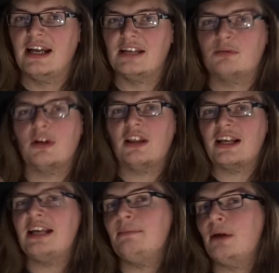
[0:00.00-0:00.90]
It's one of the
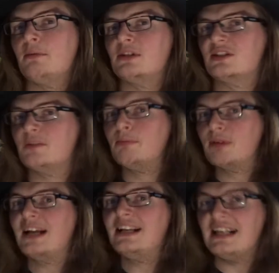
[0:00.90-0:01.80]
key moments that
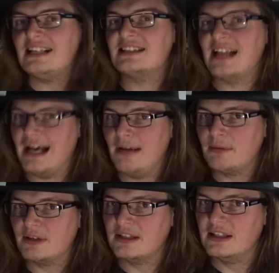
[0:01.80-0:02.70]
Bran needs to
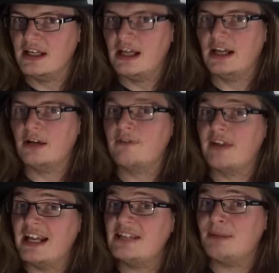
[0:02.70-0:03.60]
happen in order for
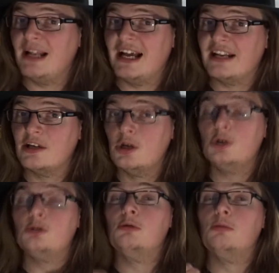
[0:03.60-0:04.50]
his plan
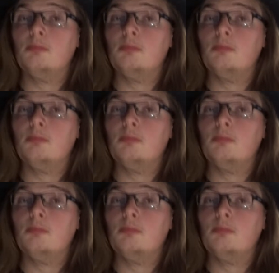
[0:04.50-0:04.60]
to